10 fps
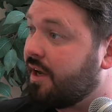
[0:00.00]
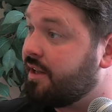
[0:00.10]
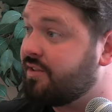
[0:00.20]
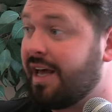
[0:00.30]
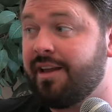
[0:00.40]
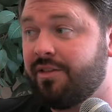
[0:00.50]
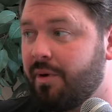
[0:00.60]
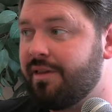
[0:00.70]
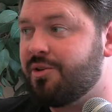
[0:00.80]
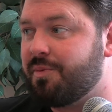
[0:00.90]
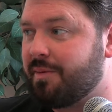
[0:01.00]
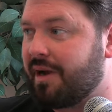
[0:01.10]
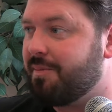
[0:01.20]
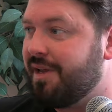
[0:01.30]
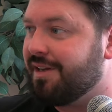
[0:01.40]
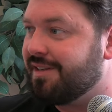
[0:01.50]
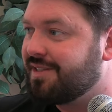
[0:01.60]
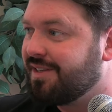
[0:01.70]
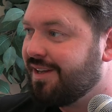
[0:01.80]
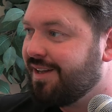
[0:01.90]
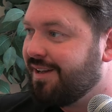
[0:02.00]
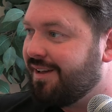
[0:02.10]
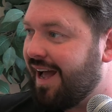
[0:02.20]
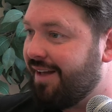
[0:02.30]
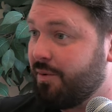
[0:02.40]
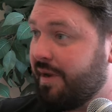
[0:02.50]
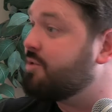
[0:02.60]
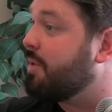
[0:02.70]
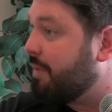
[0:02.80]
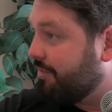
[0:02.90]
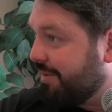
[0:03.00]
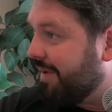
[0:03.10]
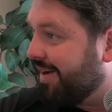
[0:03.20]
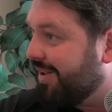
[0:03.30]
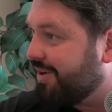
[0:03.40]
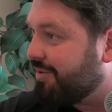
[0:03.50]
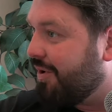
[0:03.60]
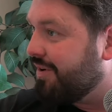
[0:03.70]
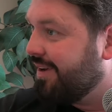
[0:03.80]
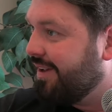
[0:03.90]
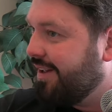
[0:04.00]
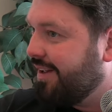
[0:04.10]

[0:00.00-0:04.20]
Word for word: And I can tell it in the way that you speak about comedians and the way you spoke about Rik Mayall earlier on.